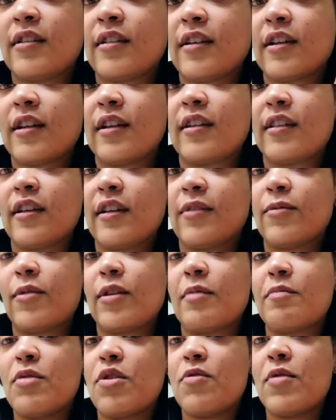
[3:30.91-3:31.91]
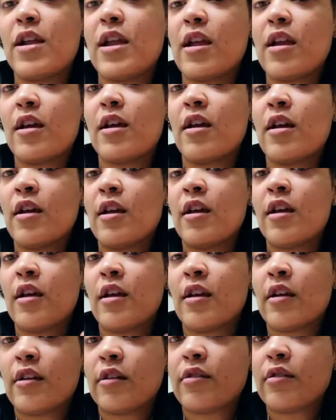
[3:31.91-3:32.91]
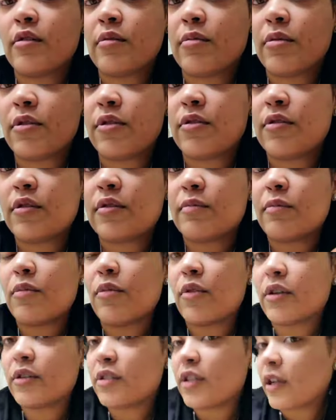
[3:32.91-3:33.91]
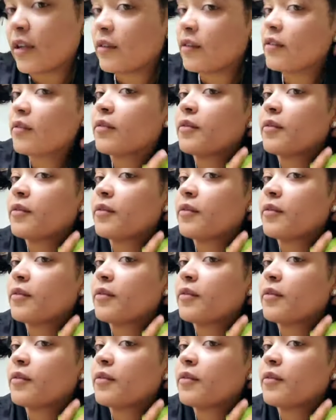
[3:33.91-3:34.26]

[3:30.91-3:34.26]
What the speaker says: kind of like what I'm doing, to produce more gel.